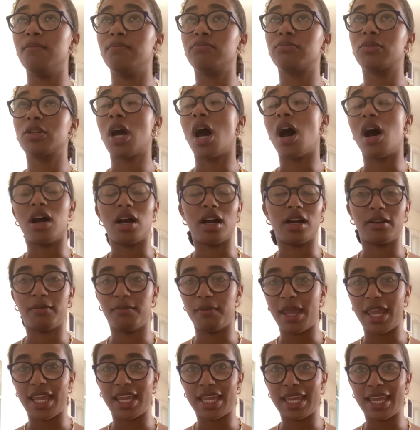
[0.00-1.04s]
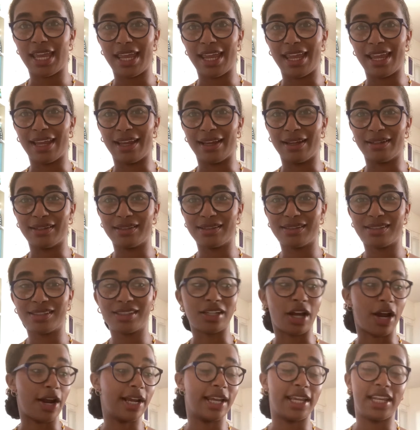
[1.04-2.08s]
card making,
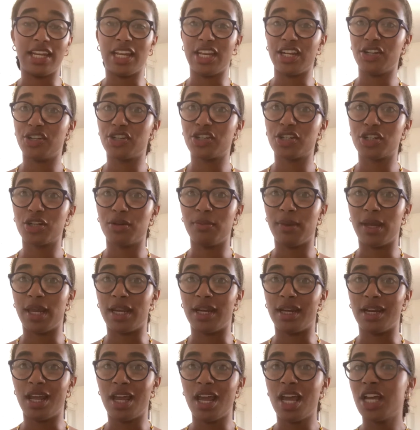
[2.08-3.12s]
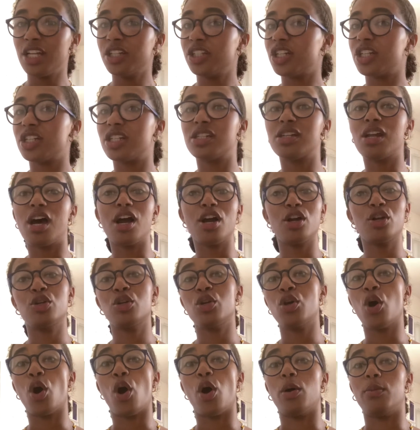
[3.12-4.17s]
starting an instrument, just start a
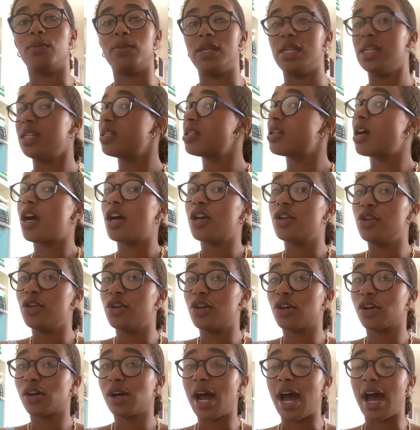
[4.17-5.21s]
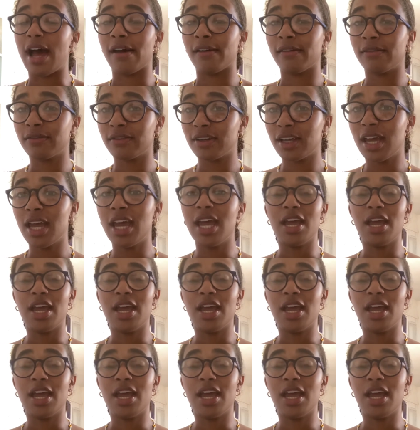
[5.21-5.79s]
new hobby, start a new craft.